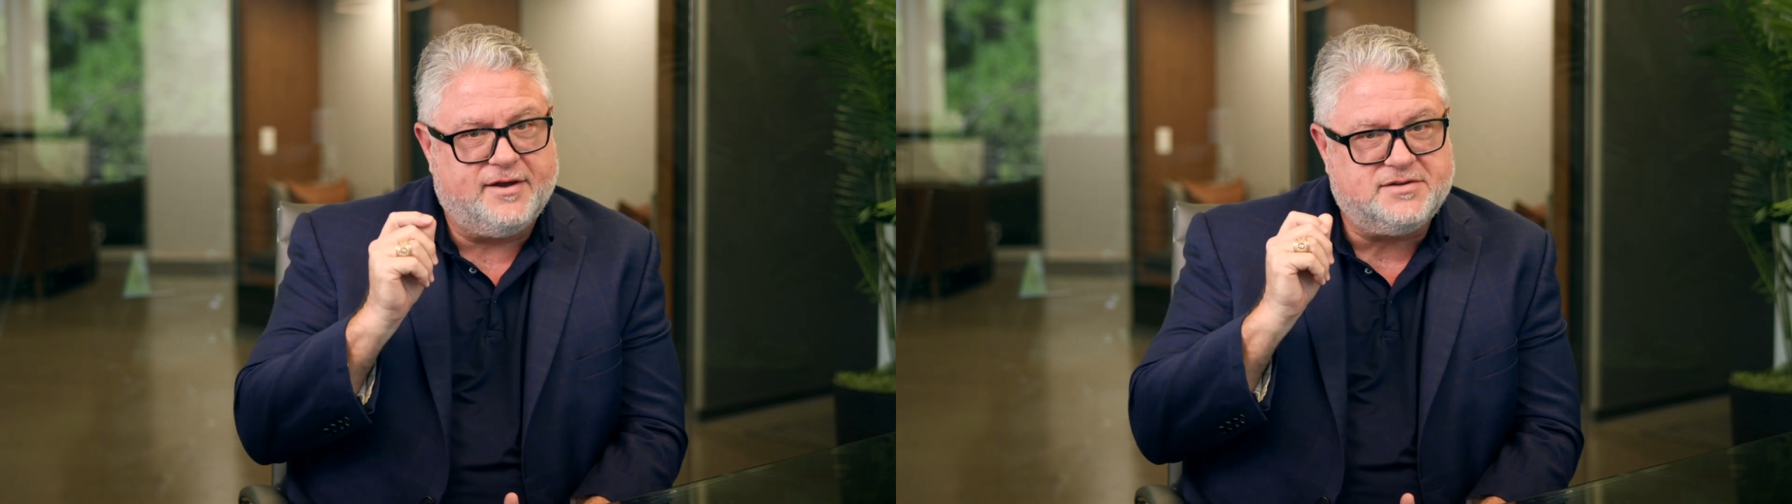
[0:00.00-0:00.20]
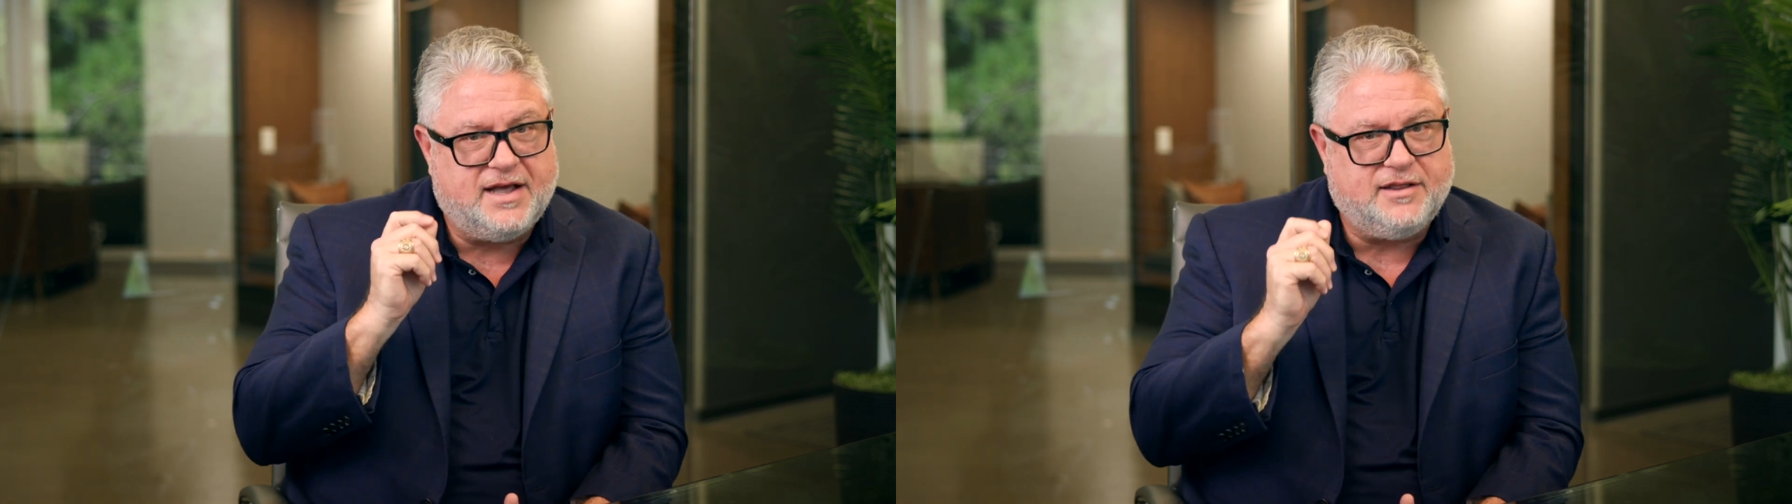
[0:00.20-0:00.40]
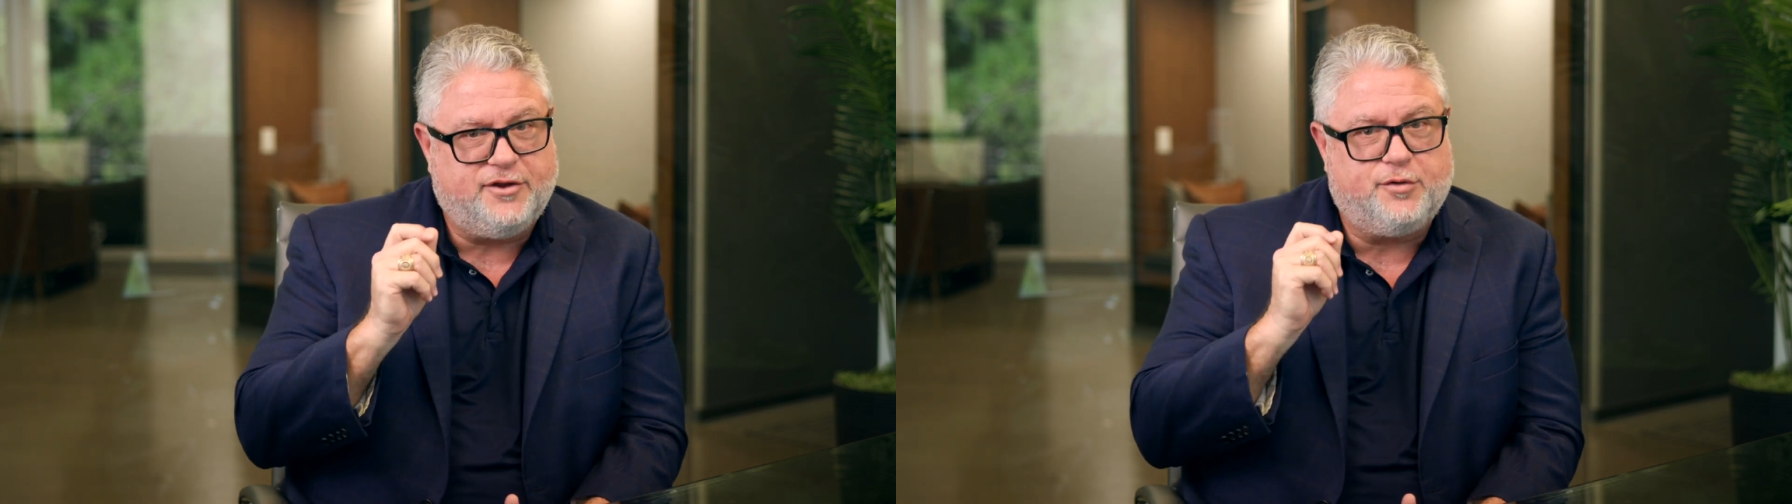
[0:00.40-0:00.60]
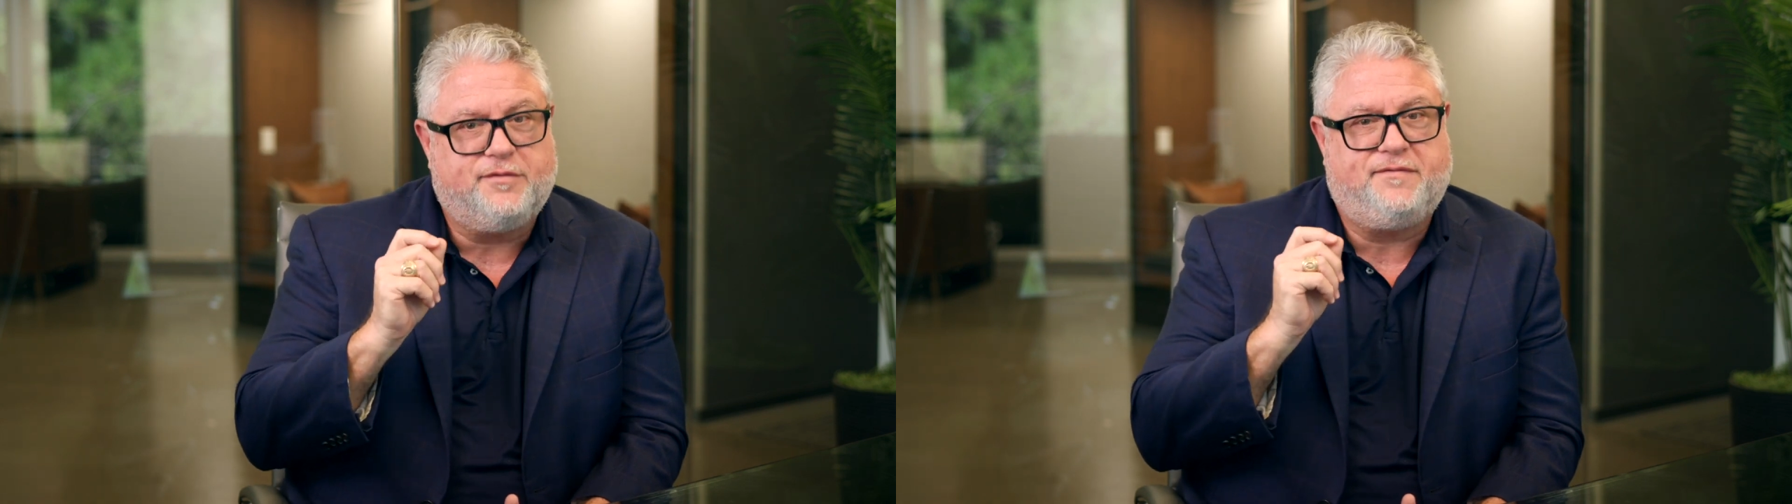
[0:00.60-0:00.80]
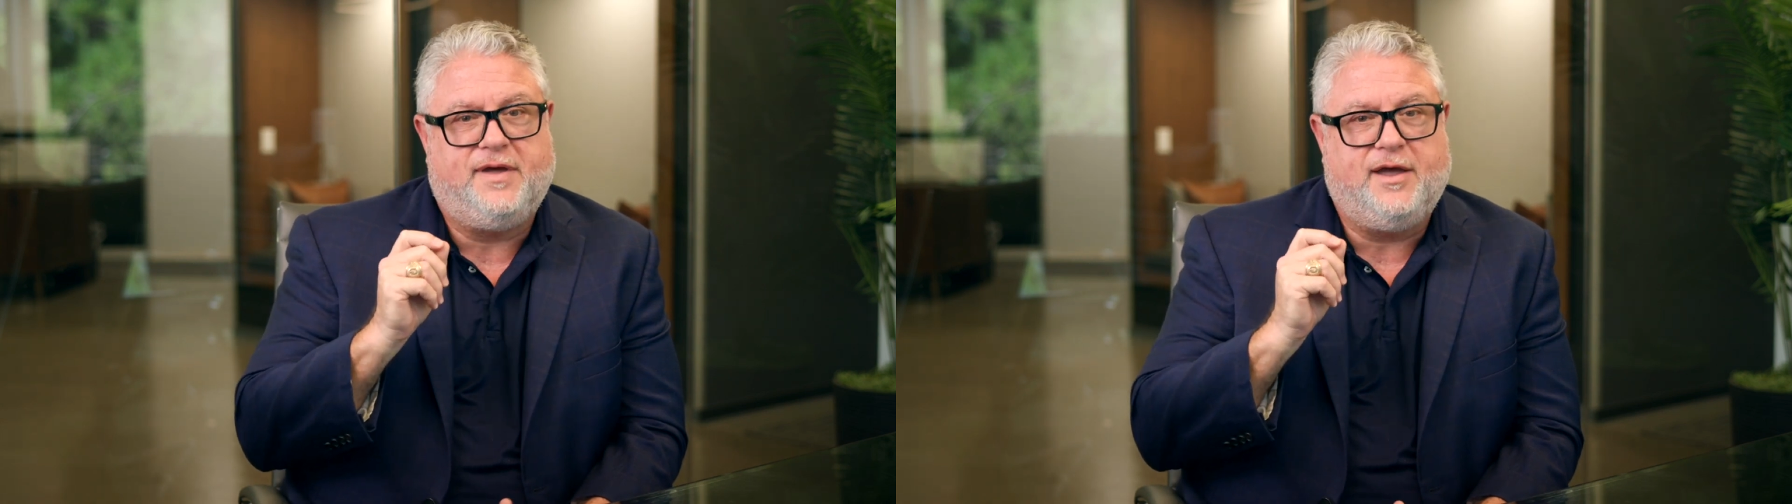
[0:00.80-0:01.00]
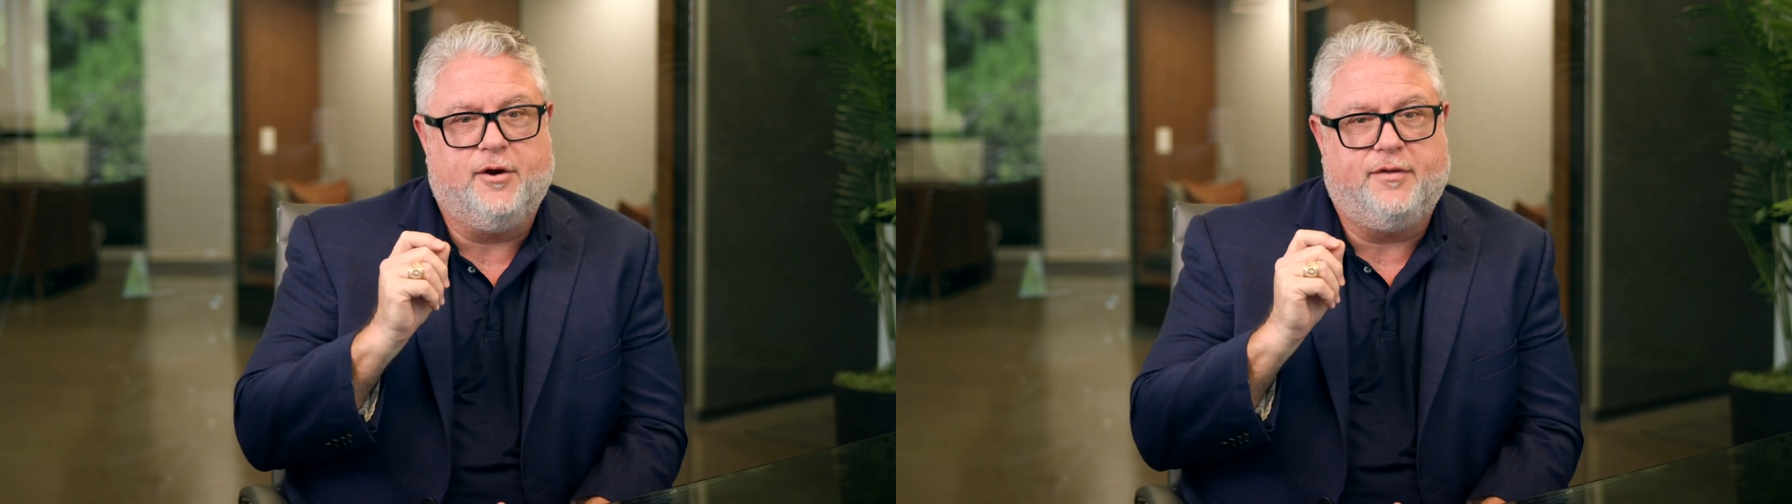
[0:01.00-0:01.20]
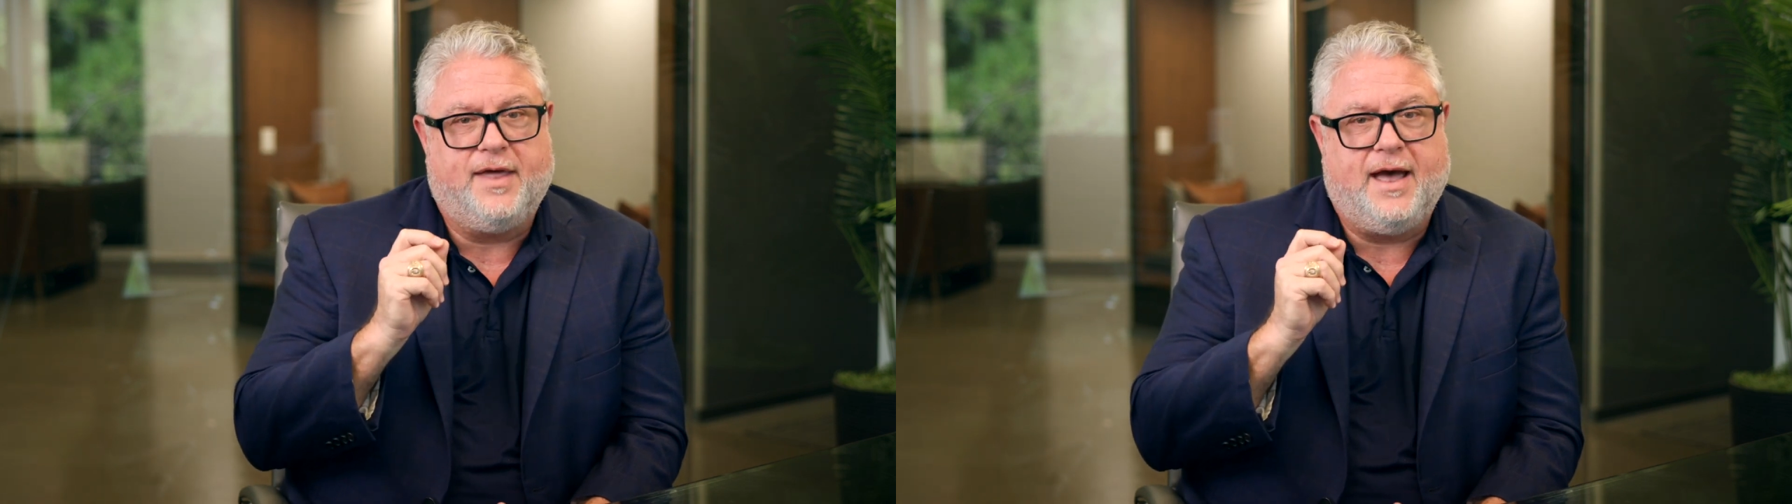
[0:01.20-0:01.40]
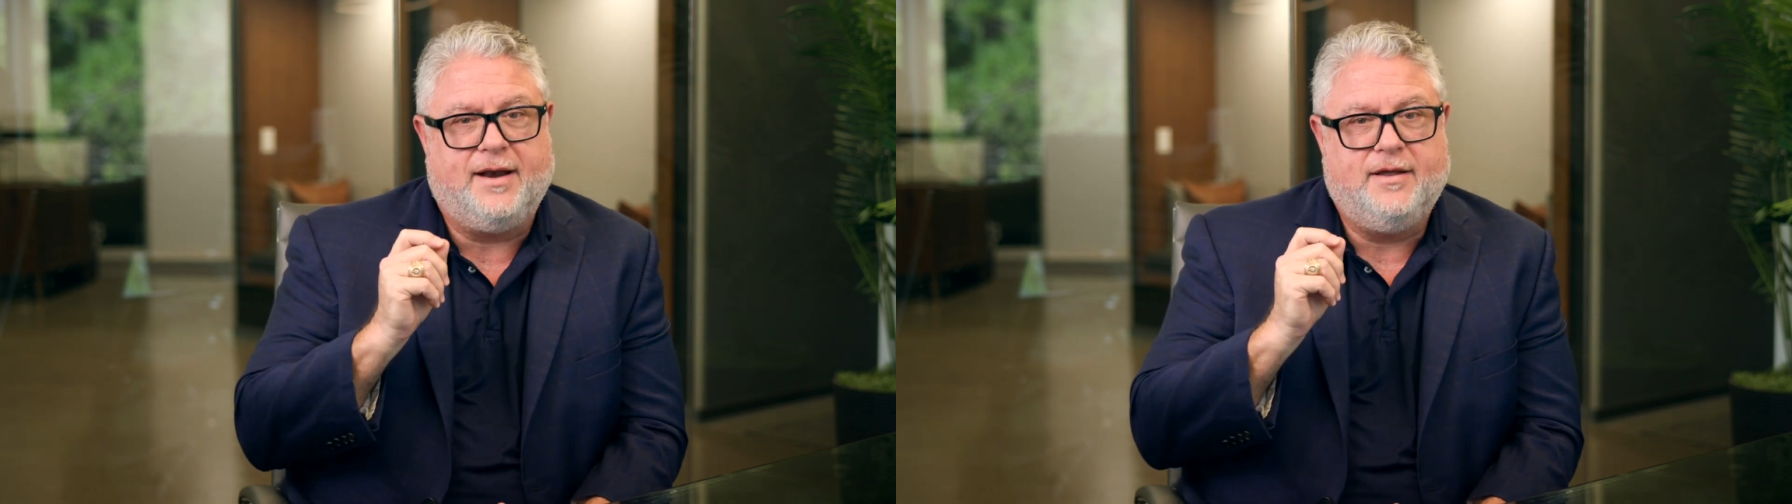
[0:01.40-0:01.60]
there's that little fear
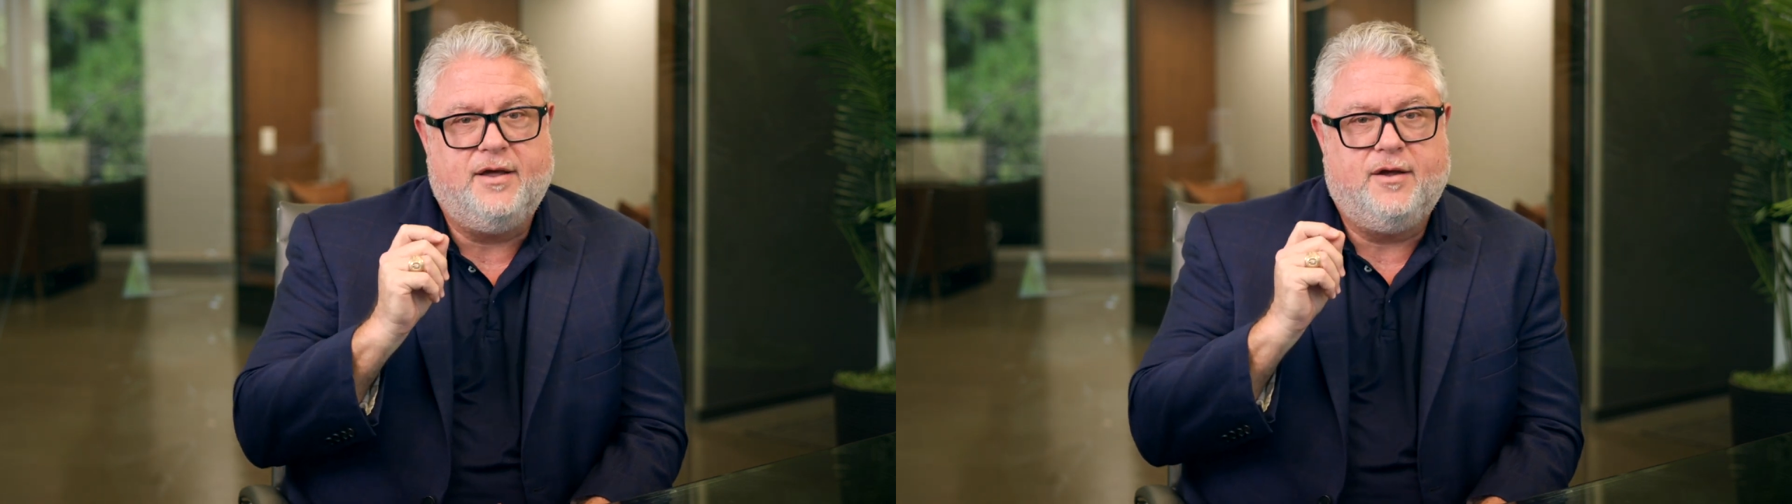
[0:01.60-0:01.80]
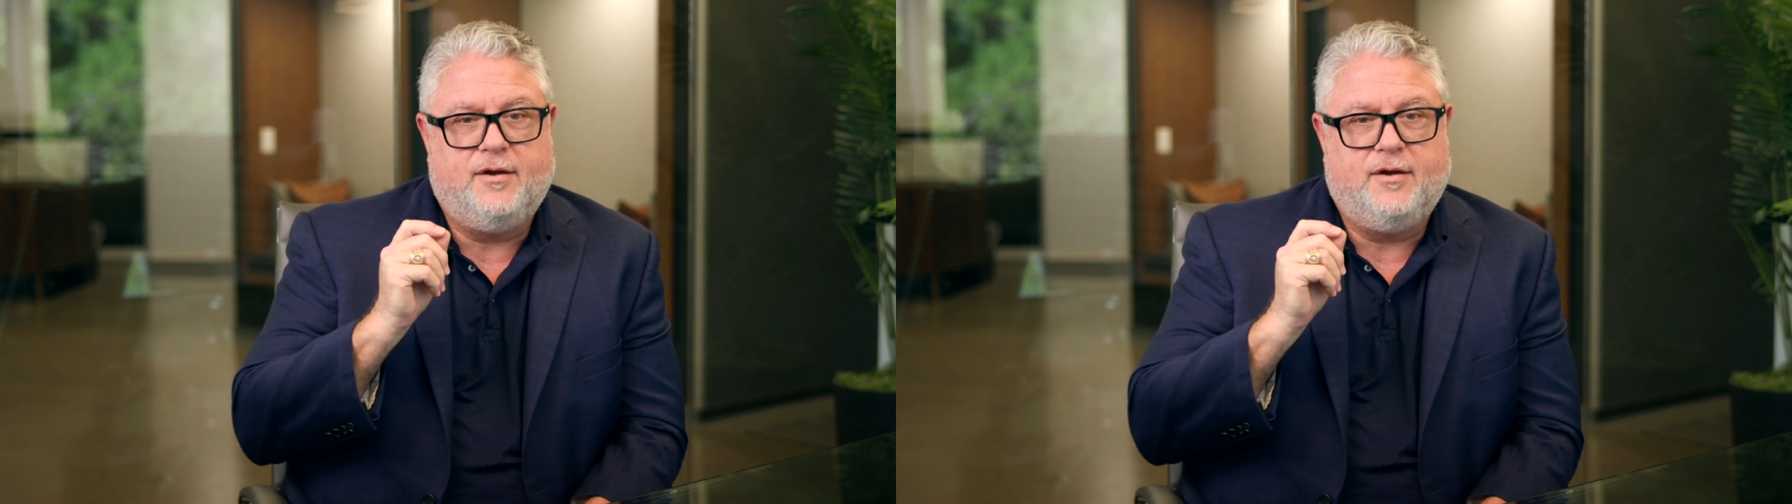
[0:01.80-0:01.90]
that